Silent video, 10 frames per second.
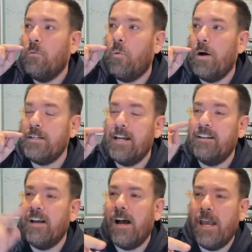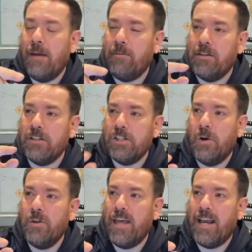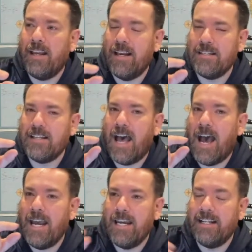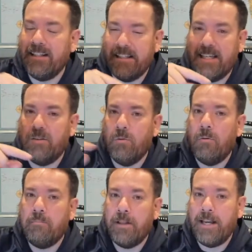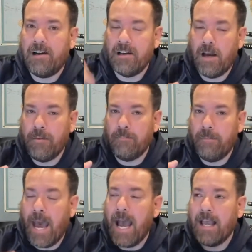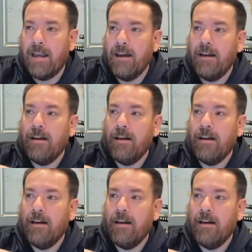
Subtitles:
Was I not able to show that, yes, I indeed plan on coming back?